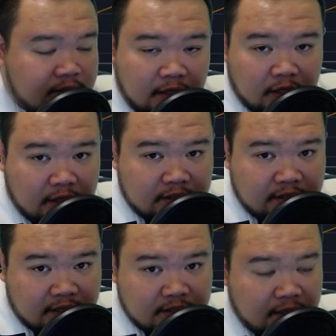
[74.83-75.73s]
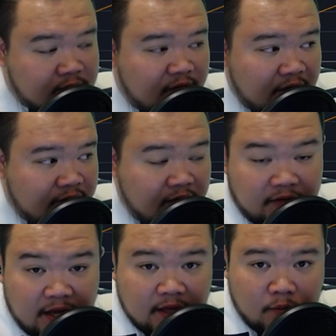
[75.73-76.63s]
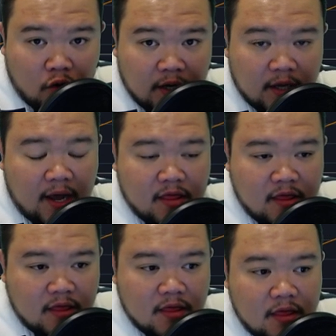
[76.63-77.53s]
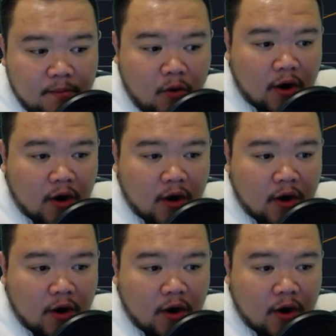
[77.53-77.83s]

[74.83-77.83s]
it's it's six it's five fifty in the morning and